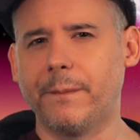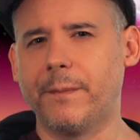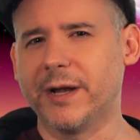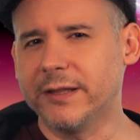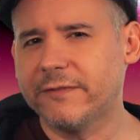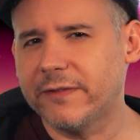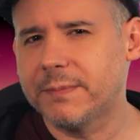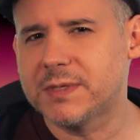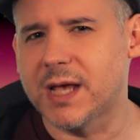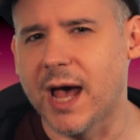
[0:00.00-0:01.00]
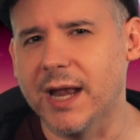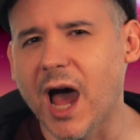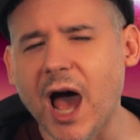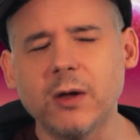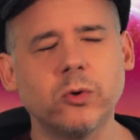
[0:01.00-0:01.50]
But on the flip side,
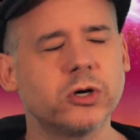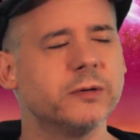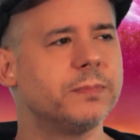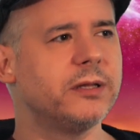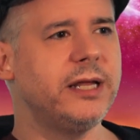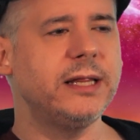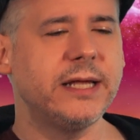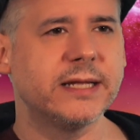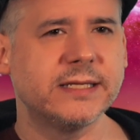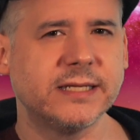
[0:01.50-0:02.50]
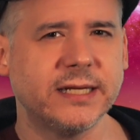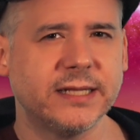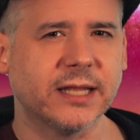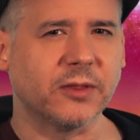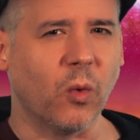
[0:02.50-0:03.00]
I will completely concede
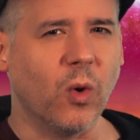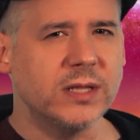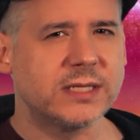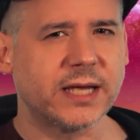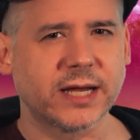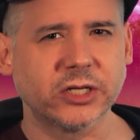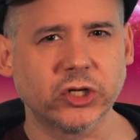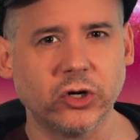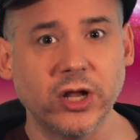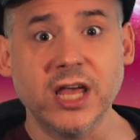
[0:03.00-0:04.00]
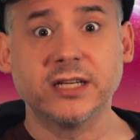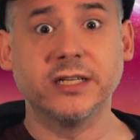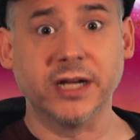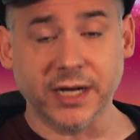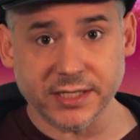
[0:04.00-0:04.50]
that the 1-second turn
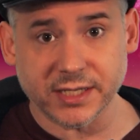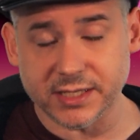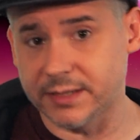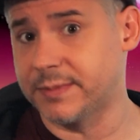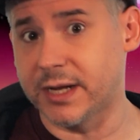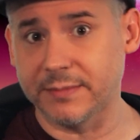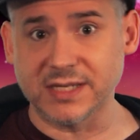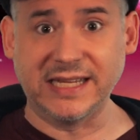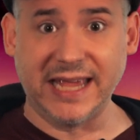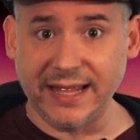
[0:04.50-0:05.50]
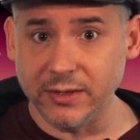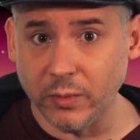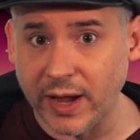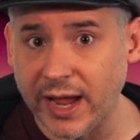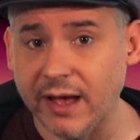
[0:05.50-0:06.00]
does sometimes get in the
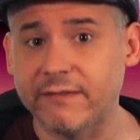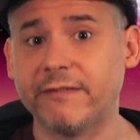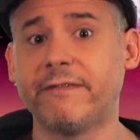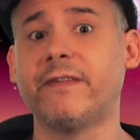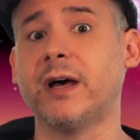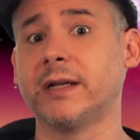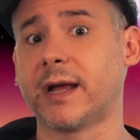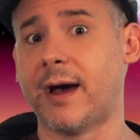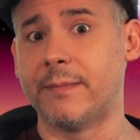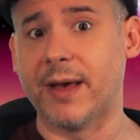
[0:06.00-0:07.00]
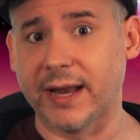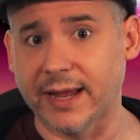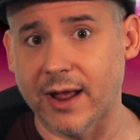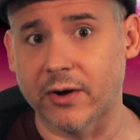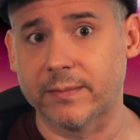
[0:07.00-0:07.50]
way of a fun combat
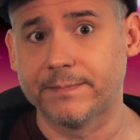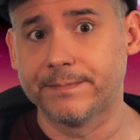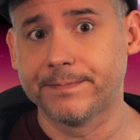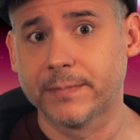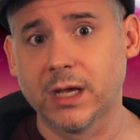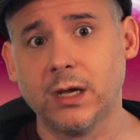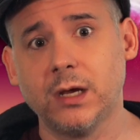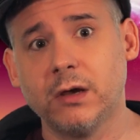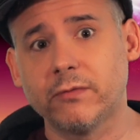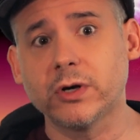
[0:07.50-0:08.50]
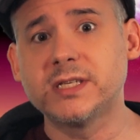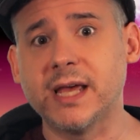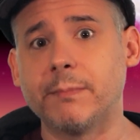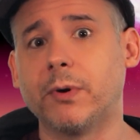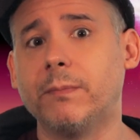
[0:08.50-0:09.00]
encounter. For
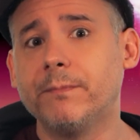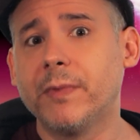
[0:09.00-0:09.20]
example,